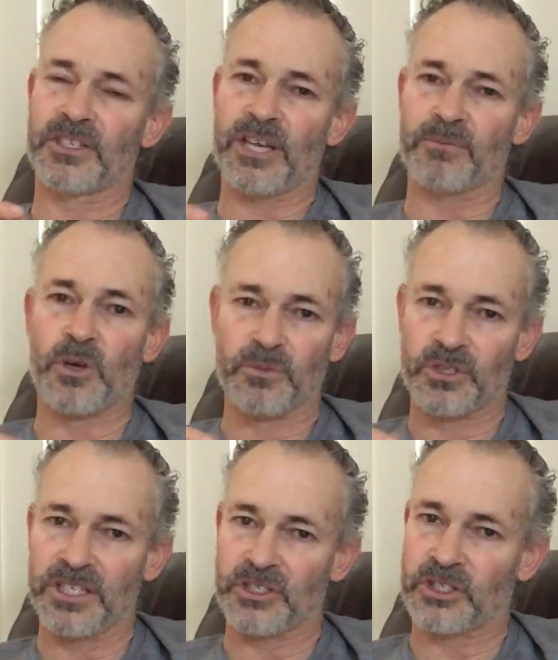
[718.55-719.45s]

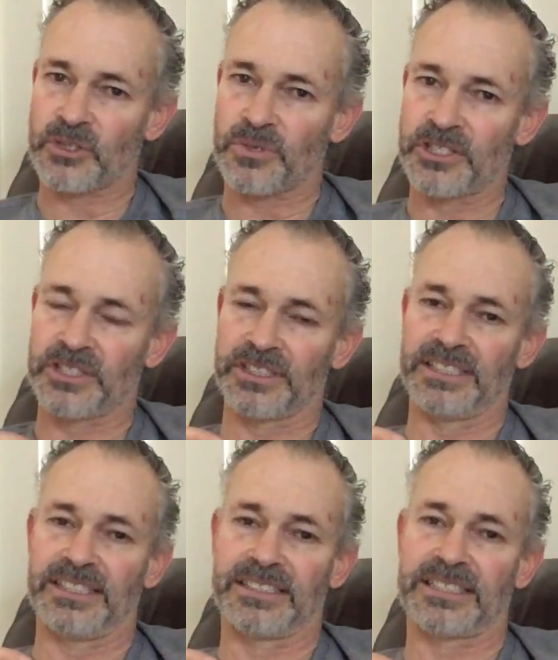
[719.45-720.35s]
sometimes think just
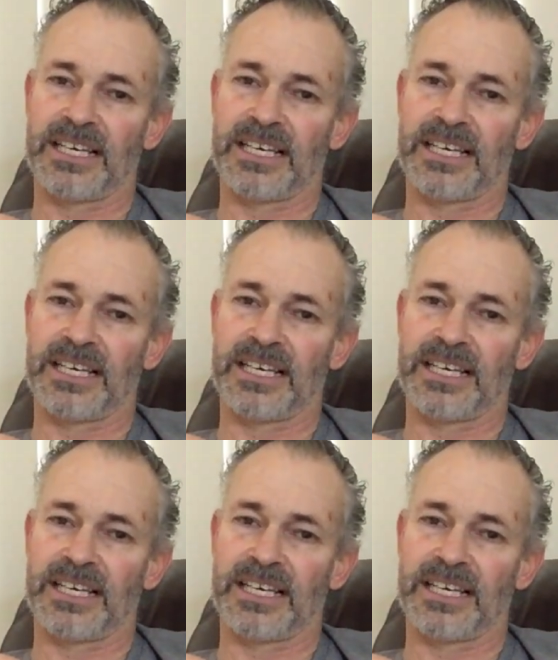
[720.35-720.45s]
recently that